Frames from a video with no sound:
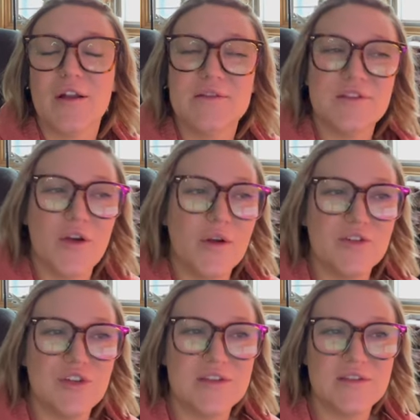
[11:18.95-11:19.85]
And so
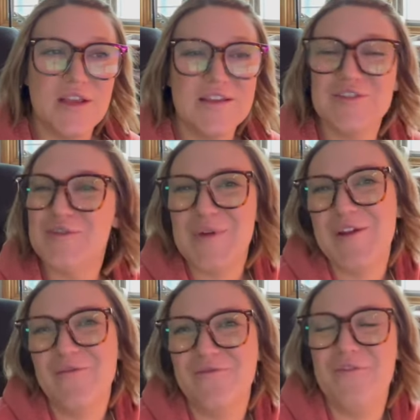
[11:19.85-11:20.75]
it's just, it's just been
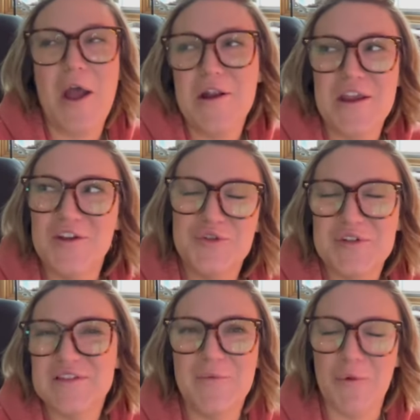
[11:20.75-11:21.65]
a fun,
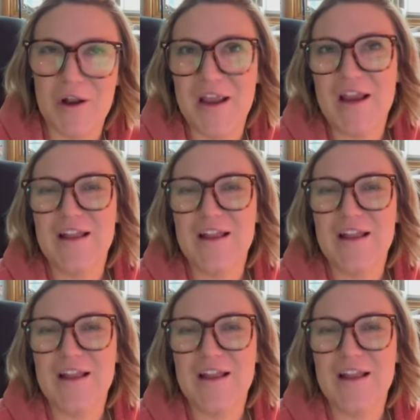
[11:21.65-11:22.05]
interesting morning.